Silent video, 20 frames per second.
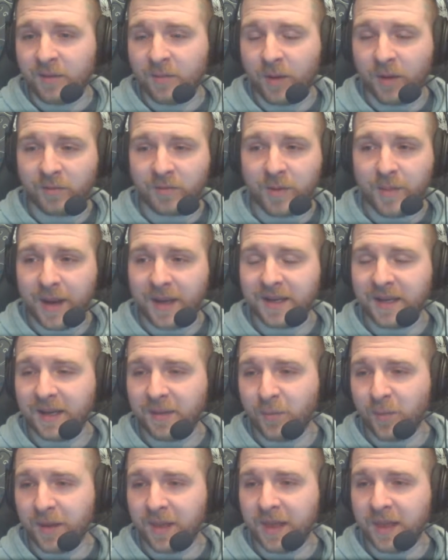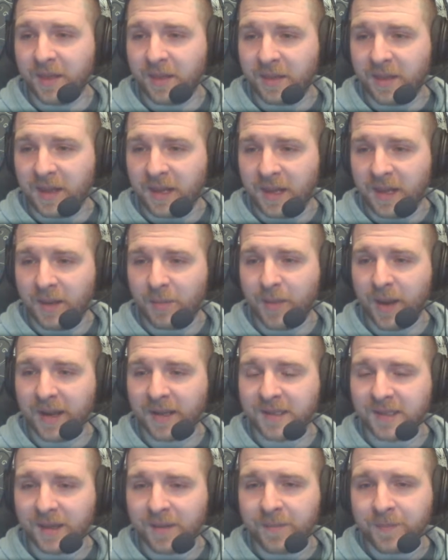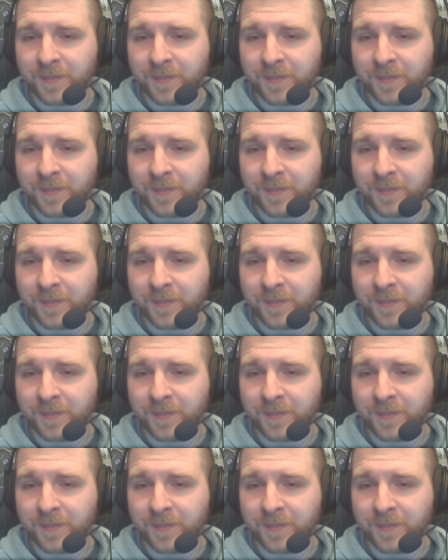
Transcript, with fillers: well, remaining within the beta.